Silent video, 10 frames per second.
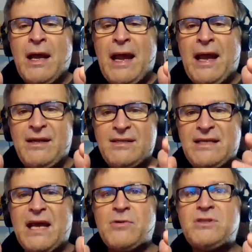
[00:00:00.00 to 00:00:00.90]
and his
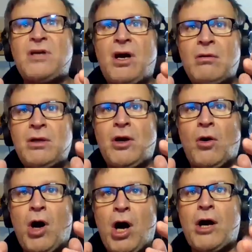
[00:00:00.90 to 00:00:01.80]
dad was a you
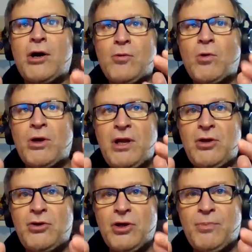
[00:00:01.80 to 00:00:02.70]
know
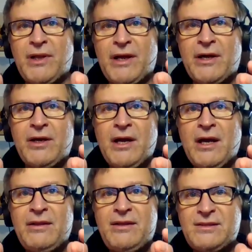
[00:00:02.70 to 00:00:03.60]
hardworking good player.
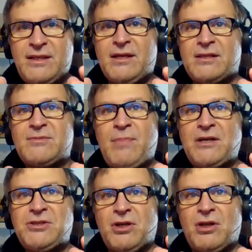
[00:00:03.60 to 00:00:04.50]
This kid is
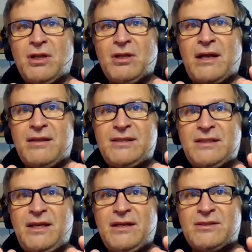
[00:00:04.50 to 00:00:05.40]
special. Like this
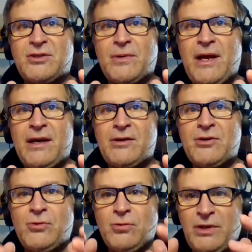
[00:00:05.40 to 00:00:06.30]
kid is great.
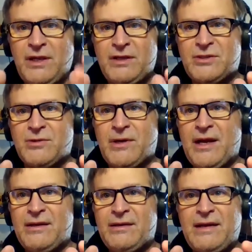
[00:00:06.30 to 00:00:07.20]
Cooley is
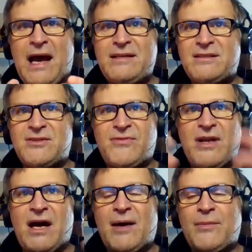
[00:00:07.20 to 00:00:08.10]
great. Knies is
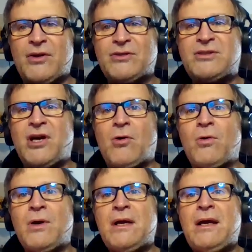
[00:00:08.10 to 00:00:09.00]
phenomenal.
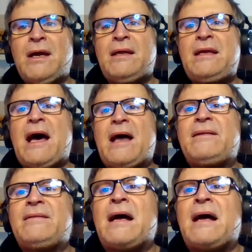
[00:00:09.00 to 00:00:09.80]
So yeah, th-